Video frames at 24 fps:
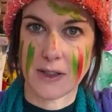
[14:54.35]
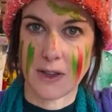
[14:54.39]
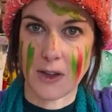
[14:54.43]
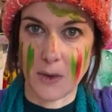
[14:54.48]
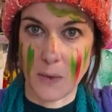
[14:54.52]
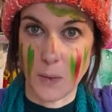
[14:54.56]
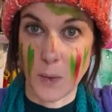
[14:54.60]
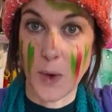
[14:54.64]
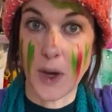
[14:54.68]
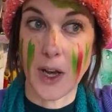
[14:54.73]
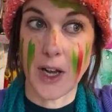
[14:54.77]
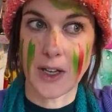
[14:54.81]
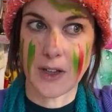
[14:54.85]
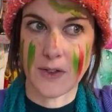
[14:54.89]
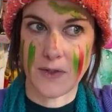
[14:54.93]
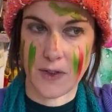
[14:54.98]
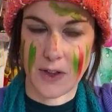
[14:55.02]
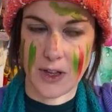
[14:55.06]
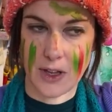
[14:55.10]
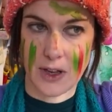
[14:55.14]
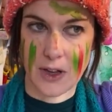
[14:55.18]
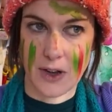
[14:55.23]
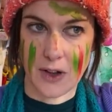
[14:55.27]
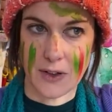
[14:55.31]
who worked for
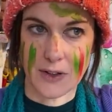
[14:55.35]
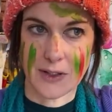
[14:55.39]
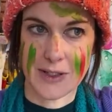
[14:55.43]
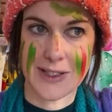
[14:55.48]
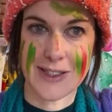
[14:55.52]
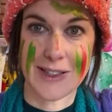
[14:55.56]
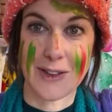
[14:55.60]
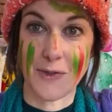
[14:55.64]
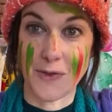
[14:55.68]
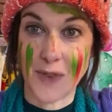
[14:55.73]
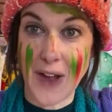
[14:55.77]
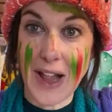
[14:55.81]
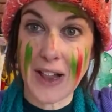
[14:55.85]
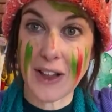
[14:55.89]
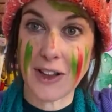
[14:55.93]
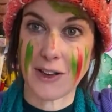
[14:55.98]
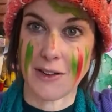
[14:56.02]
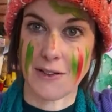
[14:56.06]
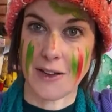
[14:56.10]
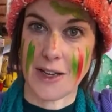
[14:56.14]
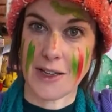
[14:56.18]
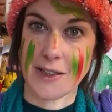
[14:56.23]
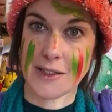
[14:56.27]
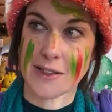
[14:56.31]
the gods, the
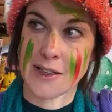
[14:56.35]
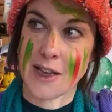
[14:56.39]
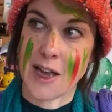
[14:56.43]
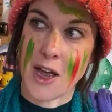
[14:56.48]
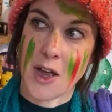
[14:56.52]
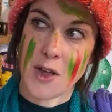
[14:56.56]
Valkyries